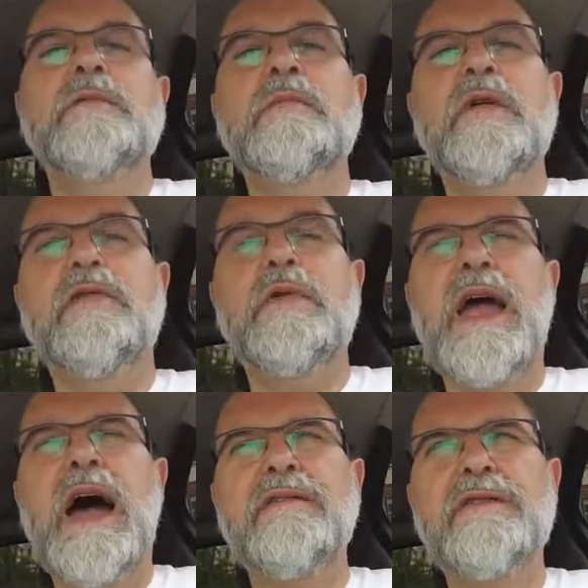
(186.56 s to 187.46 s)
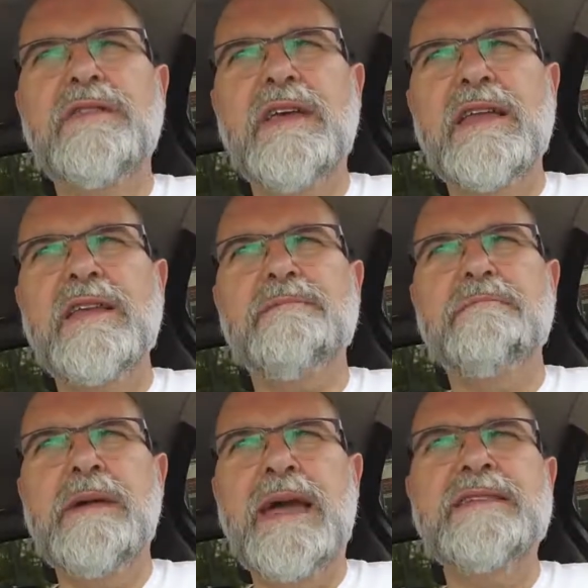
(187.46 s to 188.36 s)
number three, I've said it
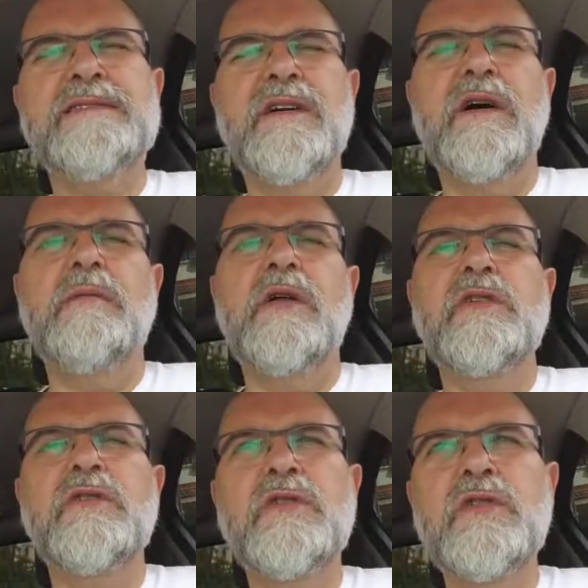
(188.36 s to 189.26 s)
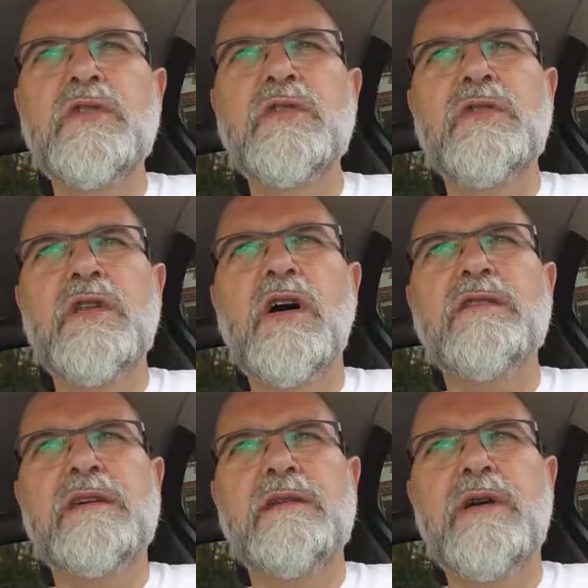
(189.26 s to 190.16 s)
many times, do
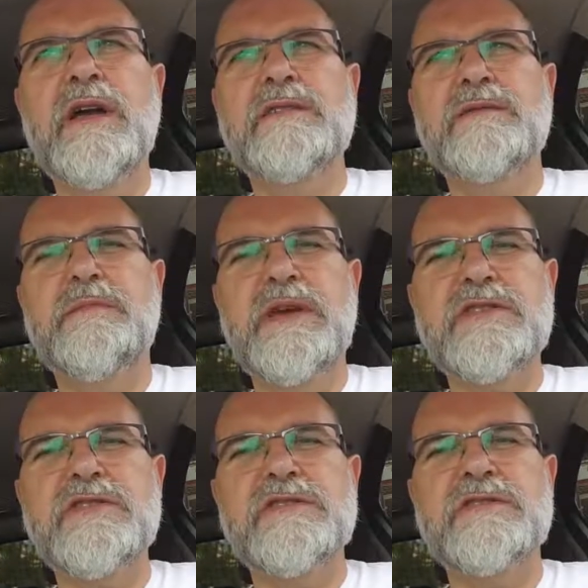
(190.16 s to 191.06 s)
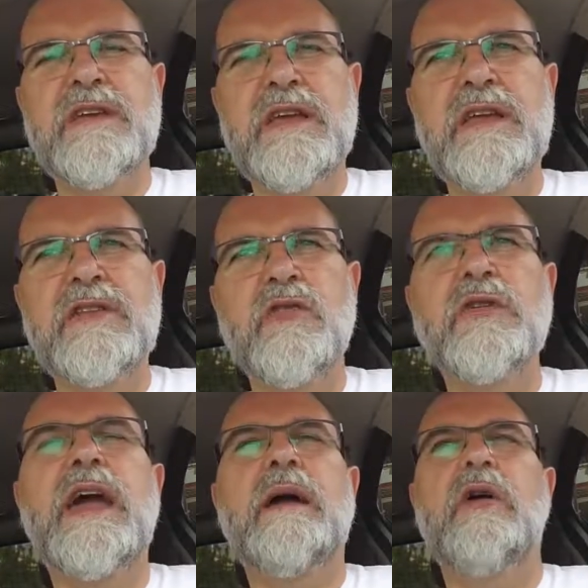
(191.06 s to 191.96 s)
not erase pictures in your
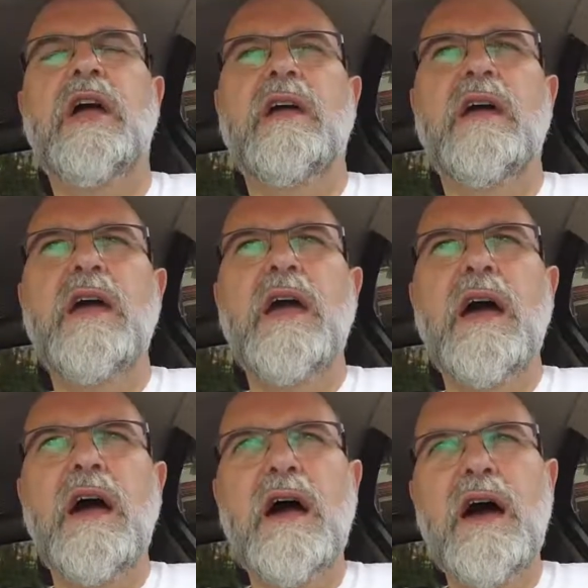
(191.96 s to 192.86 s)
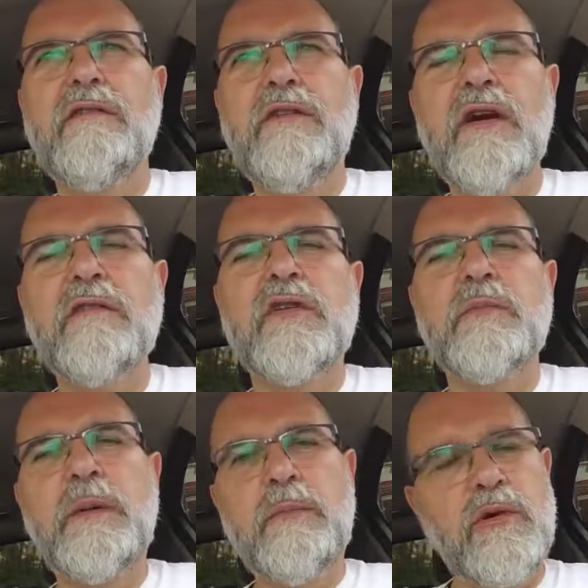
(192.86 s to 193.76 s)
camera. Very
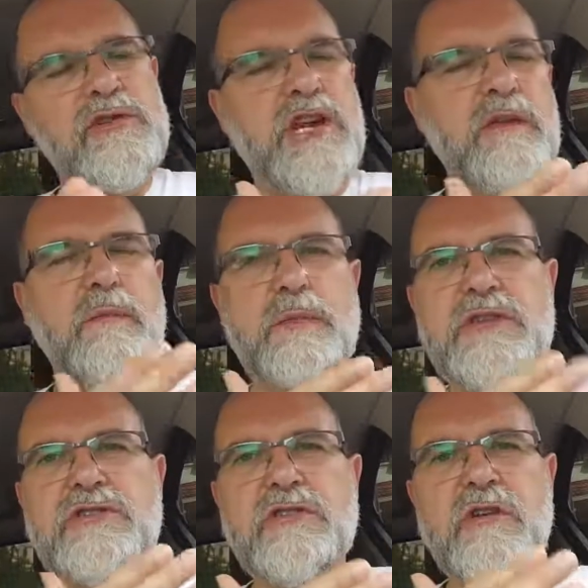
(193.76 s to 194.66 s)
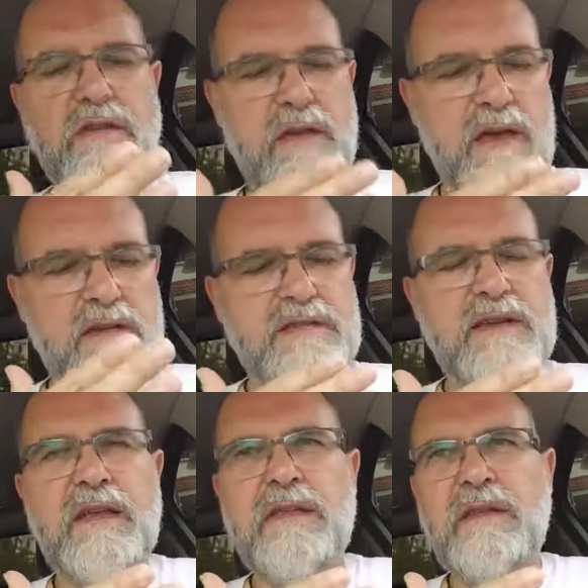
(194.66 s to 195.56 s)
often people check the picture like this
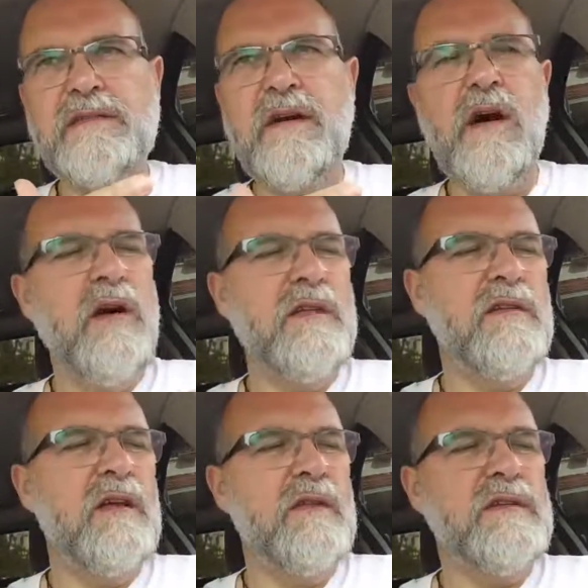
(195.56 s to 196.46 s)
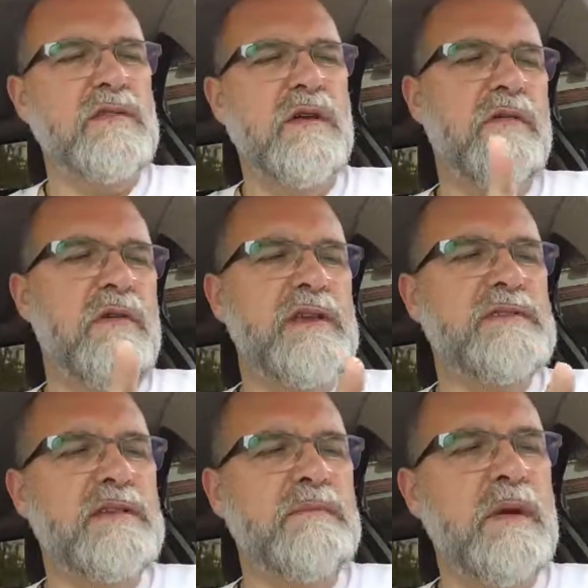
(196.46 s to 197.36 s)
and then say, oh, I don't like this one, I
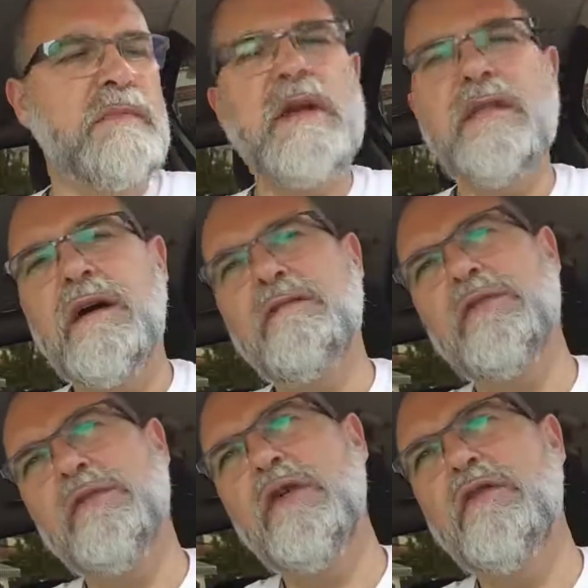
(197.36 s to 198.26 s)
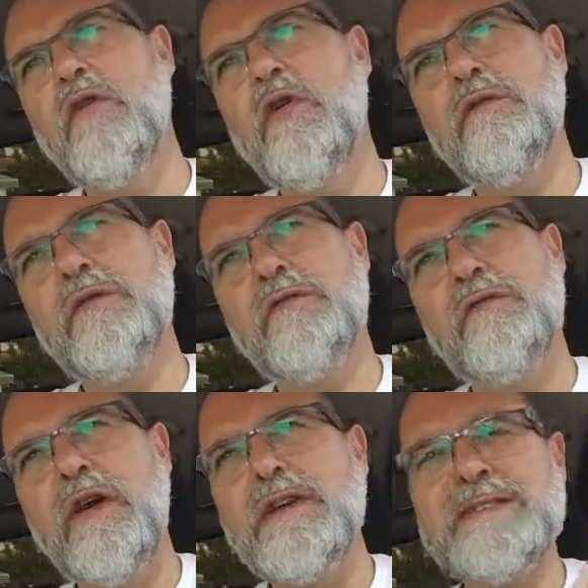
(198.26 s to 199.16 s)
erase it. Maybe I have three or four of the
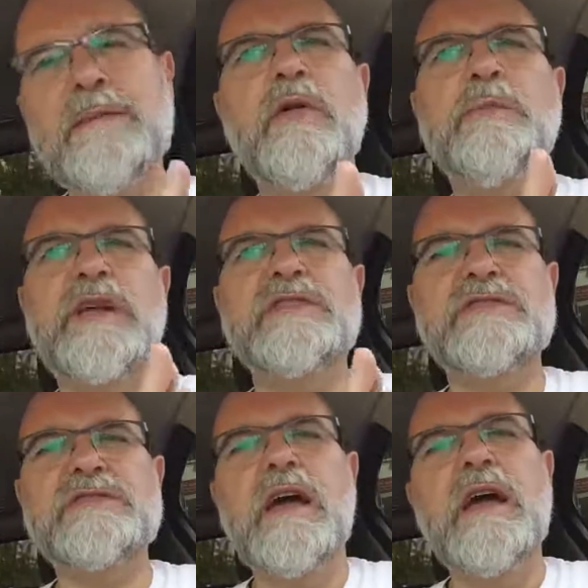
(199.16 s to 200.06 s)
very similar pictures.